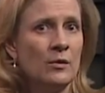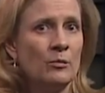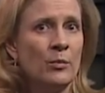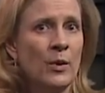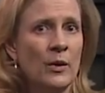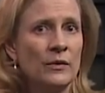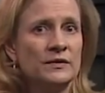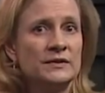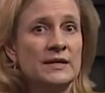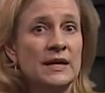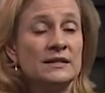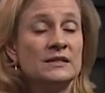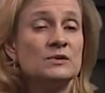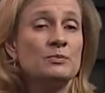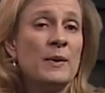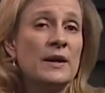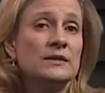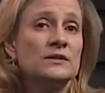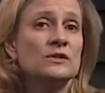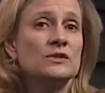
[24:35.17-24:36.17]
both
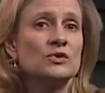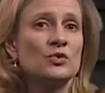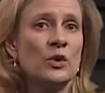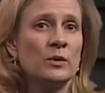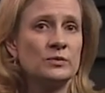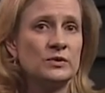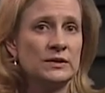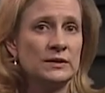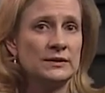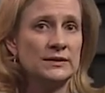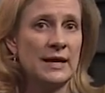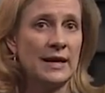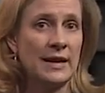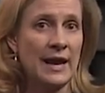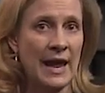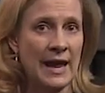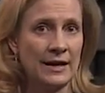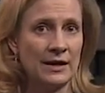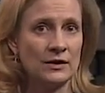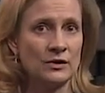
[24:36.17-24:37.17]
sense-based descriptions and
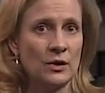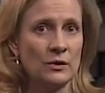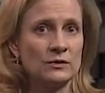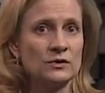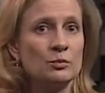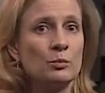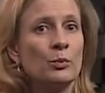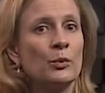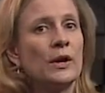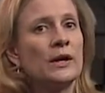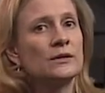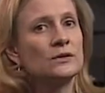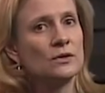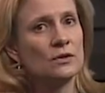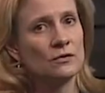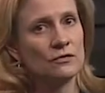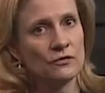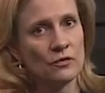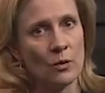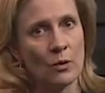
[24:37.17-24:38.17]
anecdotes bring to
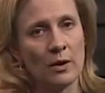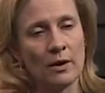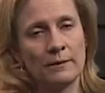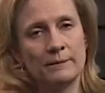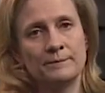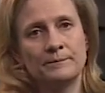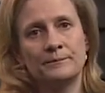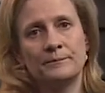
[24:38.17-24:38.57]
the fore.